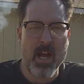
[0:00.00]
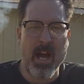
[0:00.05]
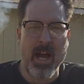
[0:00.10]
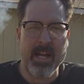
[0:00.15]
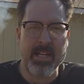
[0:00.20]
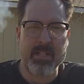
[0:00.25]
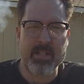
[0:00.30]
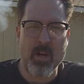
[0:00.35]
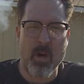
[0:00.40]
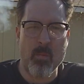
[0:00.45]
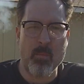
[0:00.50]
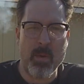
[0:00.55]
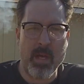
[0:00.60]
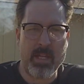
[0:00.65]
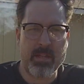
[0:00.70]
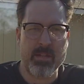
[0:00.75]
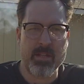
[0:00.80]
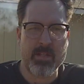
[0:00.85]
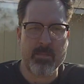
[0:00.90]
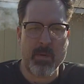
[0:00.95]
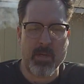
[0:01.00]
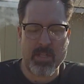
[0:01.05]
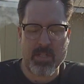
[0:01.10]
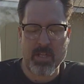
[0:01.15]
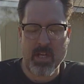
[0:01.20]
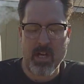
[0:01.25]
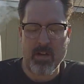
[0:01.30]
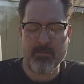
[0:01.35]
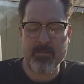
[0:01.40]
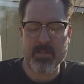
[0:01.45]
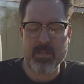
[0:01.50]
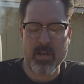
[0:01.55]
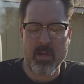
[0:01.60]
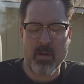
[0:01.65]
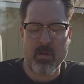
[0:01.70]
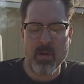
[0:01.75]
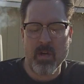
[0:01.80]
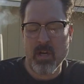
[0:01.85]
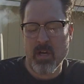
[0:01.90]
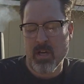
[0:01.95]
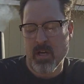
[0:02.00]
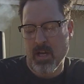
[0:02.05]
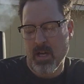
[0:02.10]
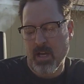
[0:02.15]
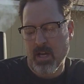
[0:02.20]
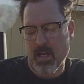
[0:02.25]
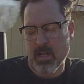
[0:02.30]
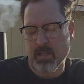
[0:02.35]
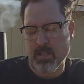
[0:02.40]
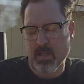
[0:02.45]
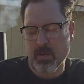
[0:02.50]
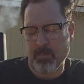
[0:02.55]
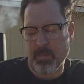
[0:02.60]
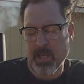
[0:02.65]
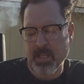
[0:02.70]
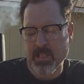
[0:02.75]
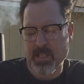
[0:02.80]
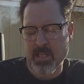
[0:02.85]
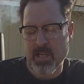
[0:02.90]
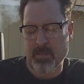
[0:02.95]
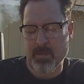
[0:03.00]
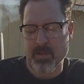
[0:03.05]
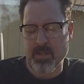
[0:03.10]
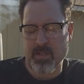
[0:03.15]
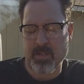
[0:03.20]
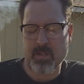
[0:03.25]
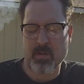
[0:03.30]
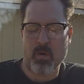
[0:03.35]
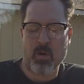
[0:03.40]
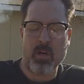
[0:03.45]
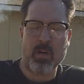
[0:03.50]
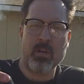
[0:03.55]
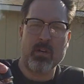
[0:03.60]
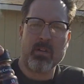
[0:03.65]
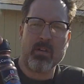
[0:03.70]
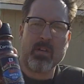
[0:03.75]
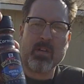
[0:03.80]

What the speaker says: I don't make this myself, so you can pick this up at the store.